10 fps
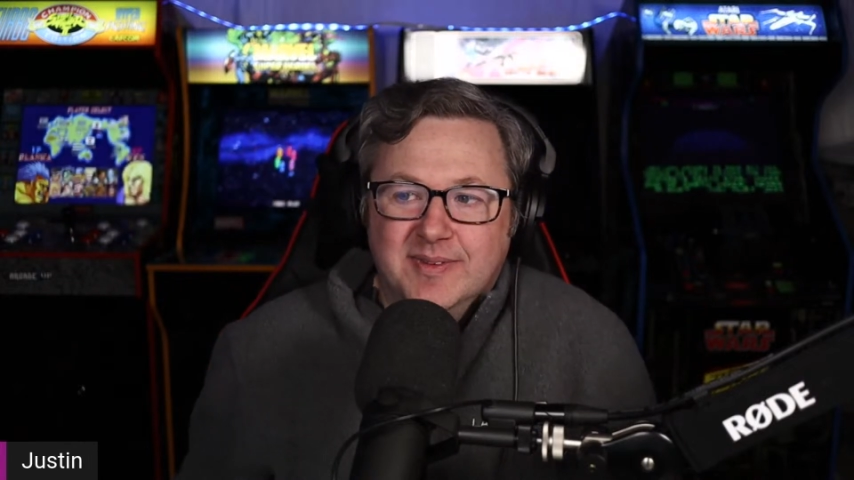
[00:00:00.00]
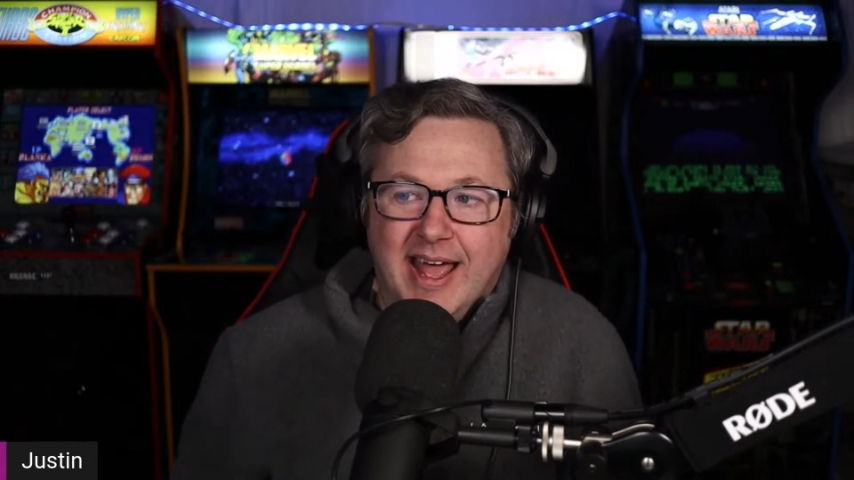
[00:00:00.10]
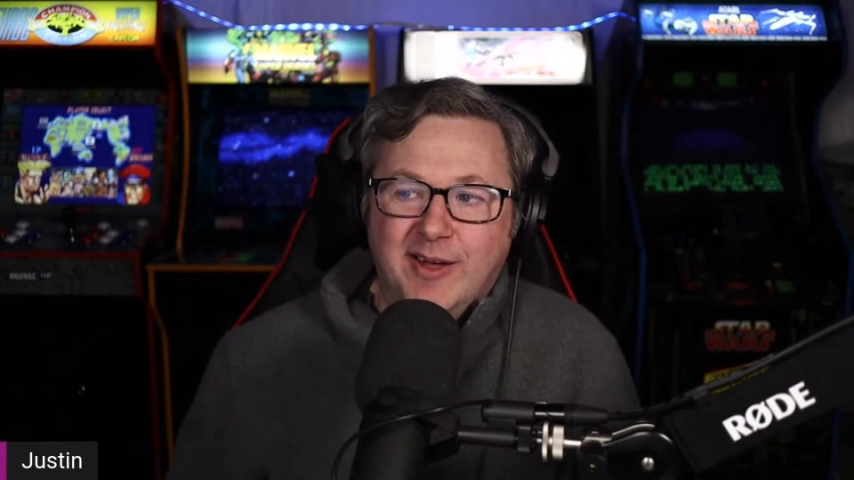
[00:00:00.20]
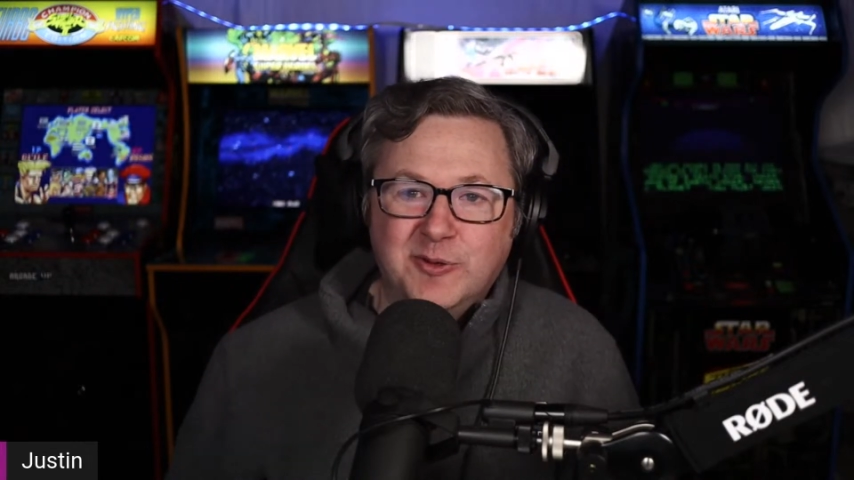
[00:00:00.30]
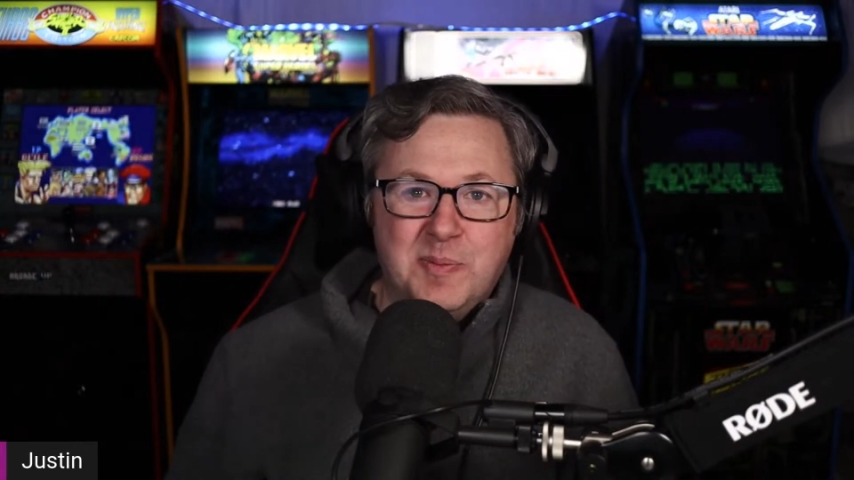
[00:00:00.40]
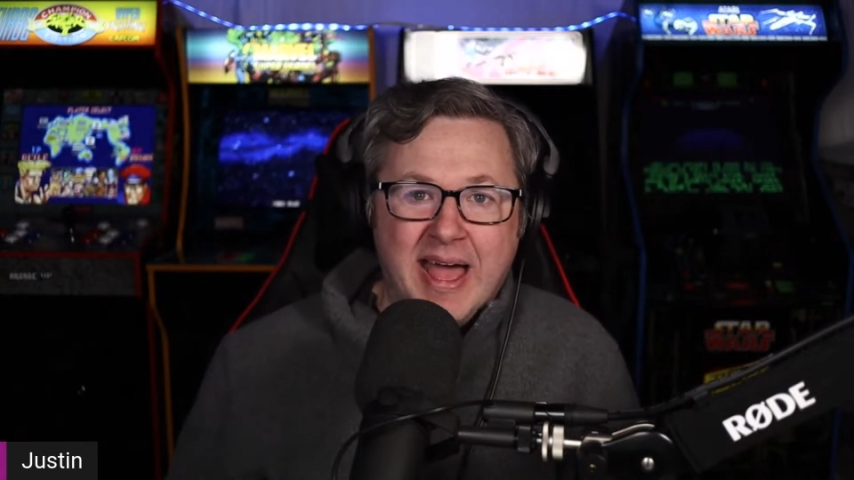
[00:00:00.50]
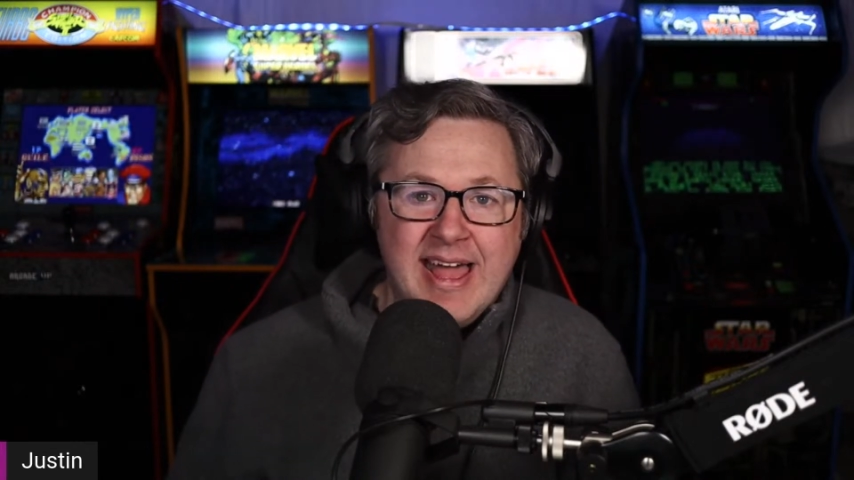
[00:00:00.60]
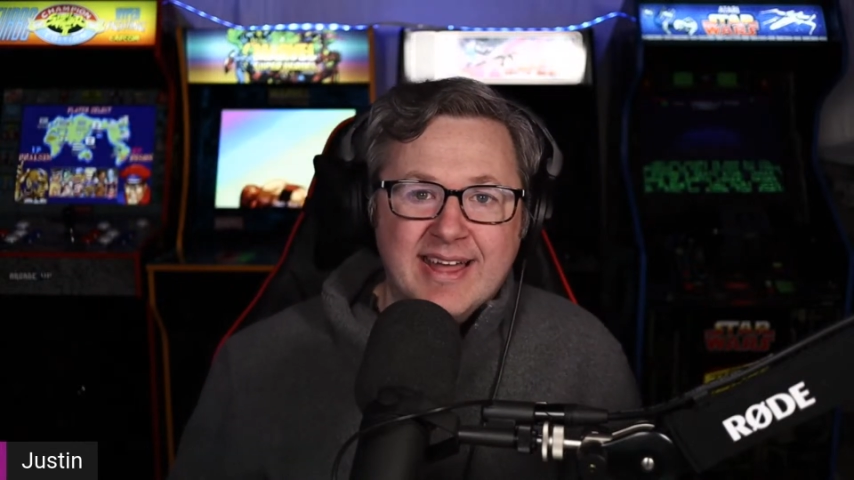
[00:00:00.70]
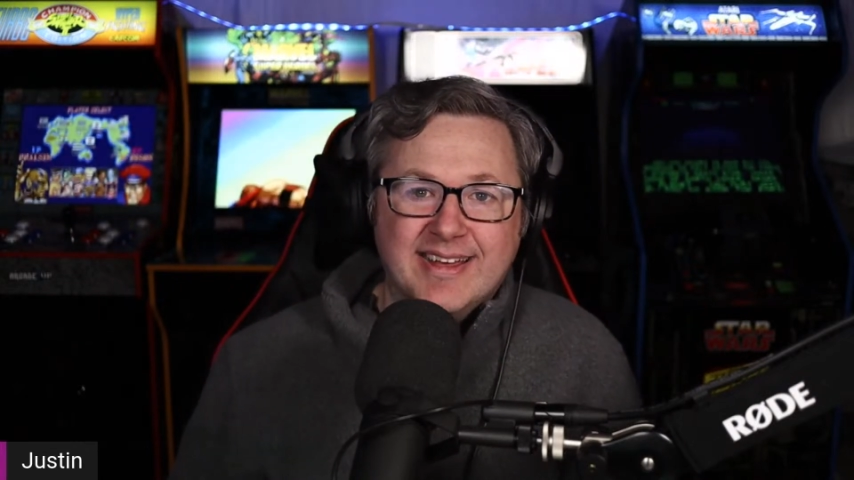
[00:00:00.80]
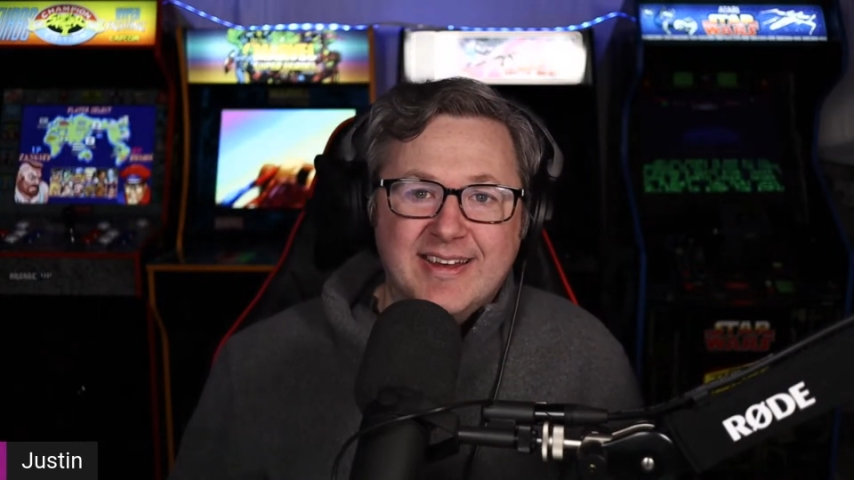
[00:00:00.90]
held
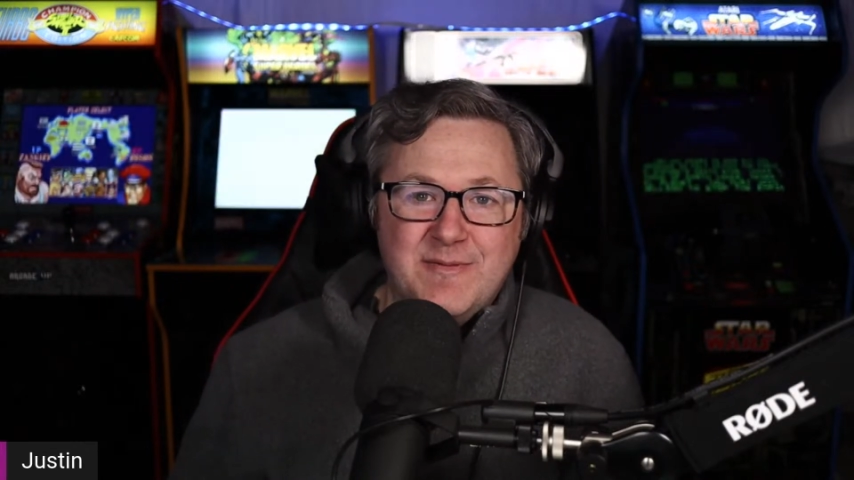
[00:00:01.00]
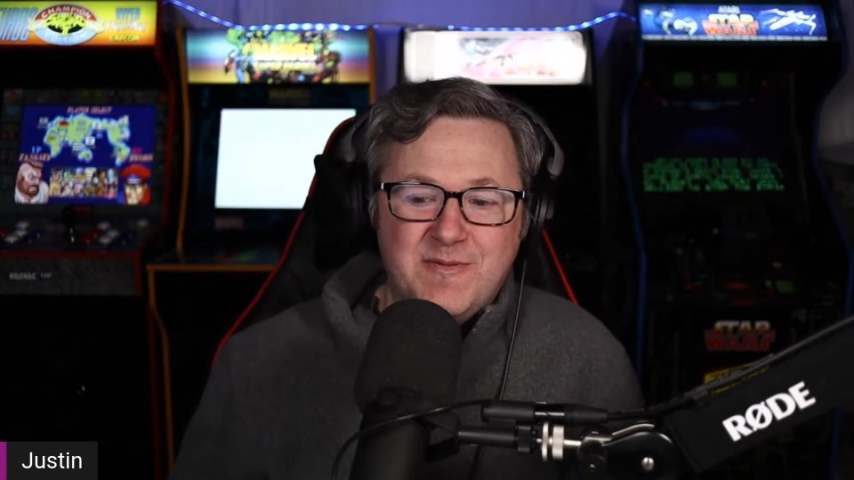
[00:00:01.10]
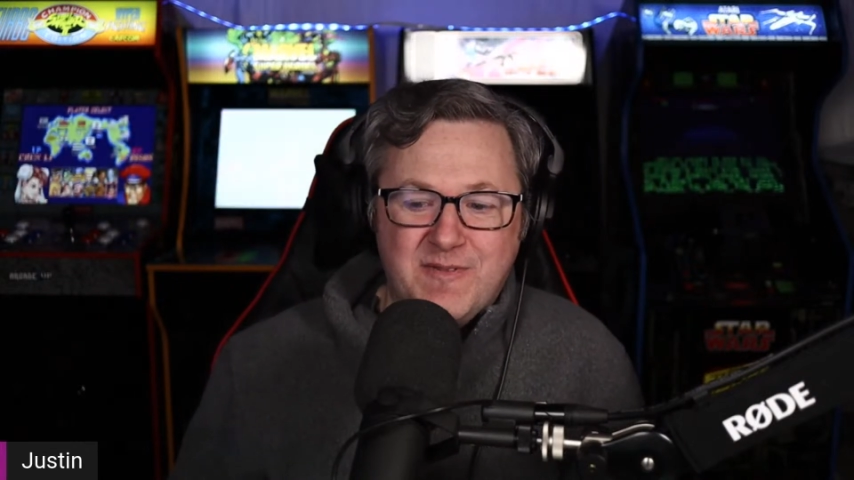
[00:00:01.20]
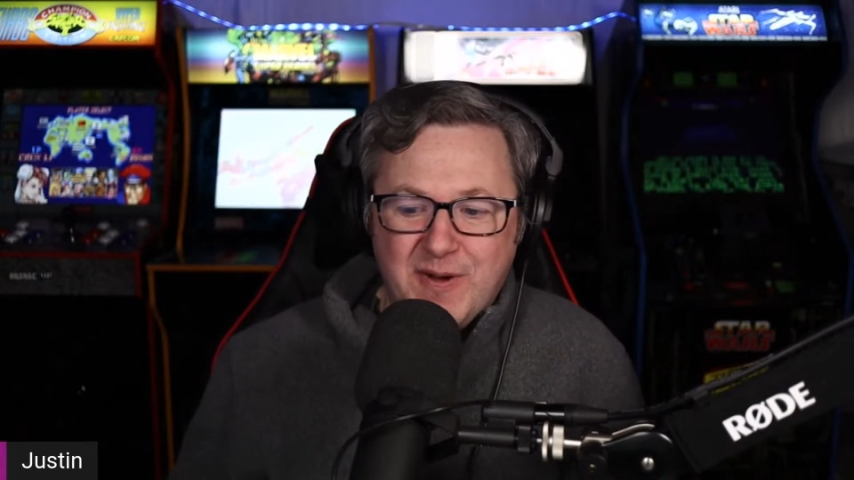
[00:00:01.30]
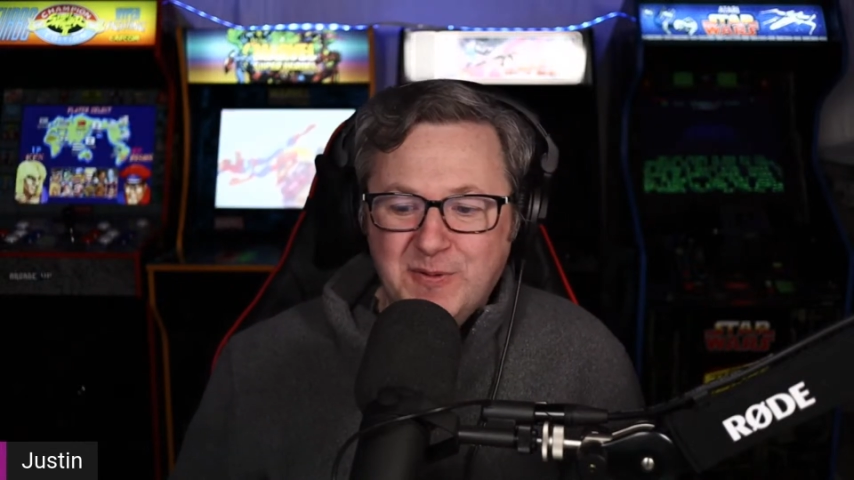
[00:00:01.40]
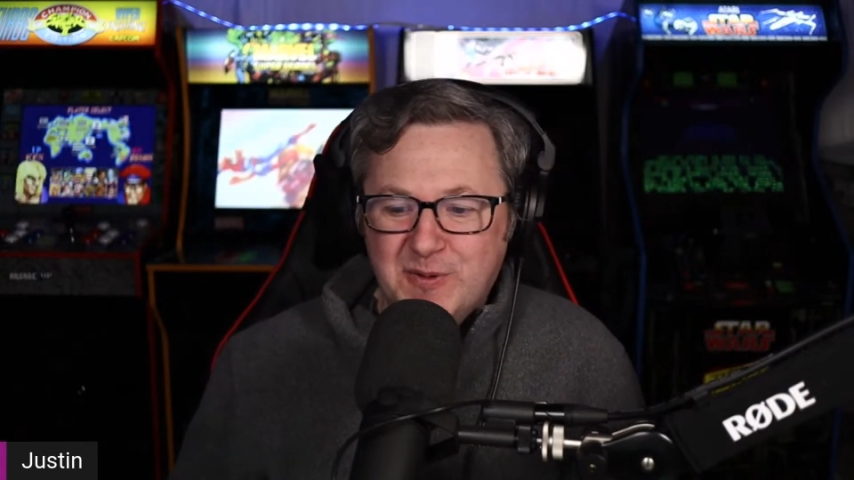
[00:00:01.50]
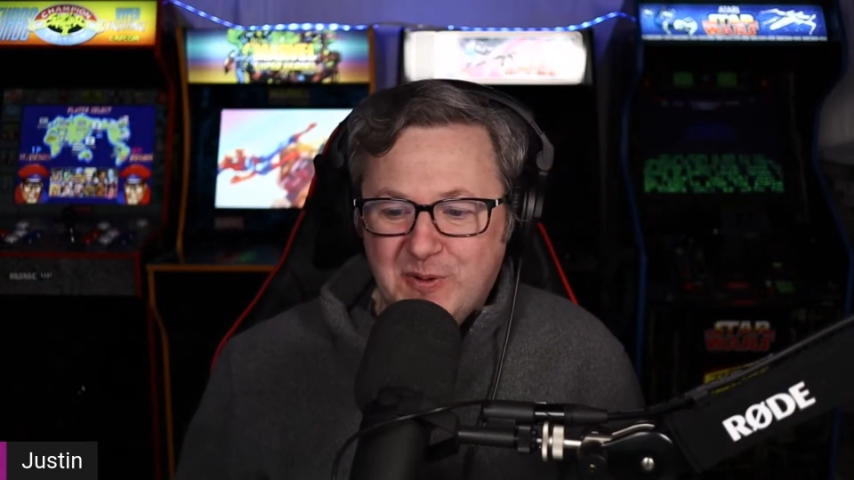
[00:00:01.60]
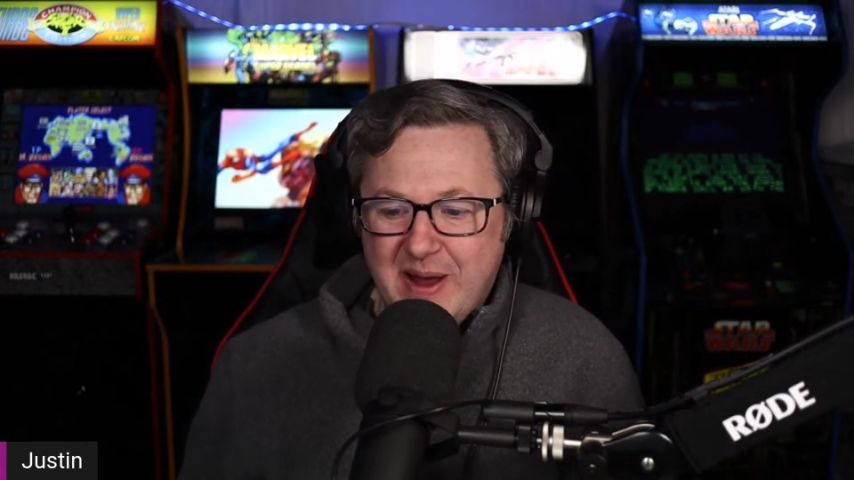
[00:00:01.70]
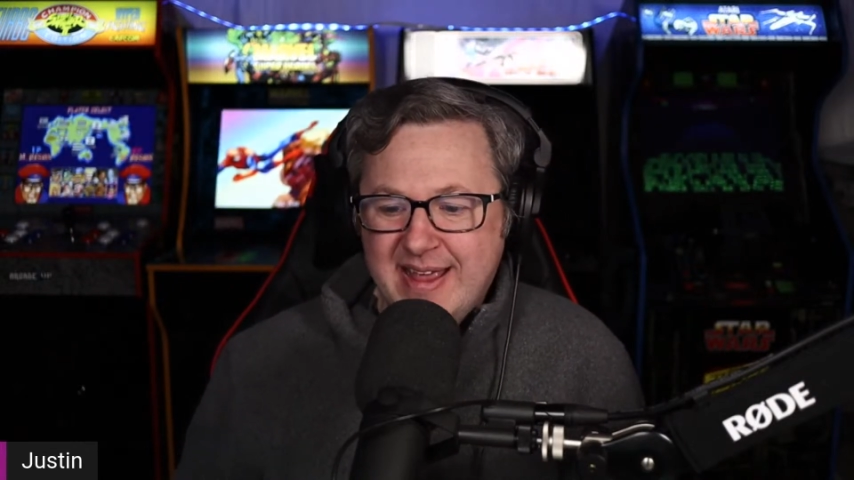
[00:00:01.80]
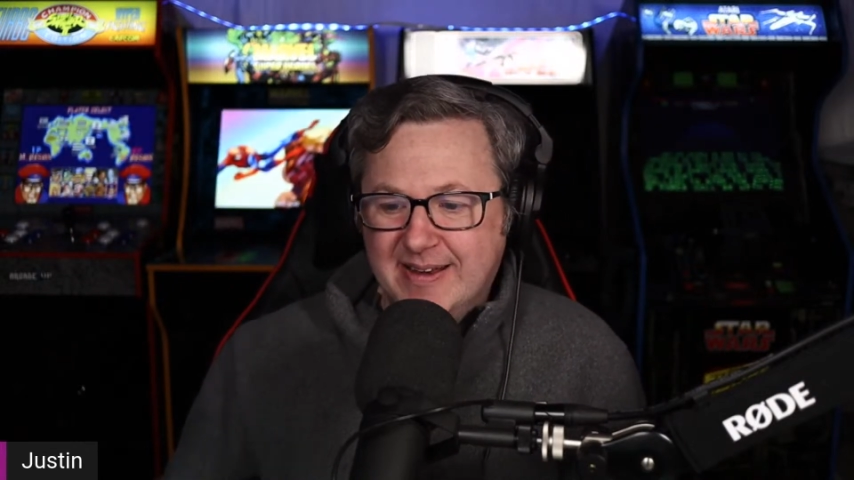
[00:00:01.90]
back and it felt
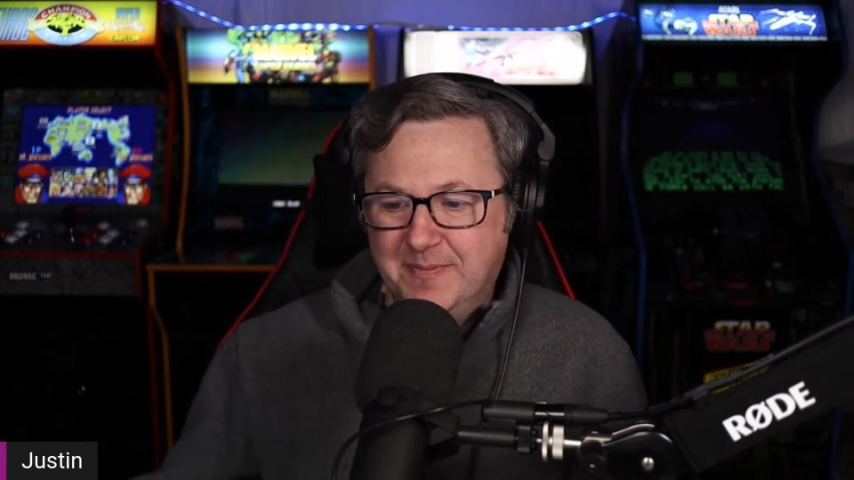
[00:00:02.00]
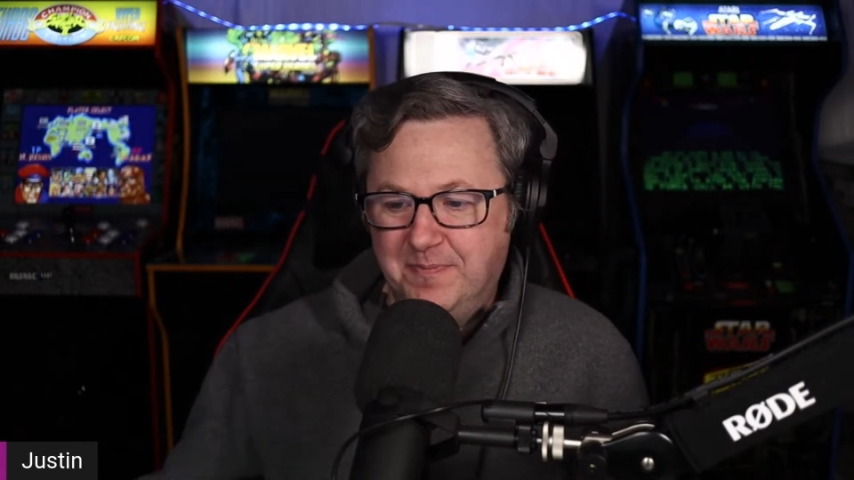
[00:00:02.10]
great.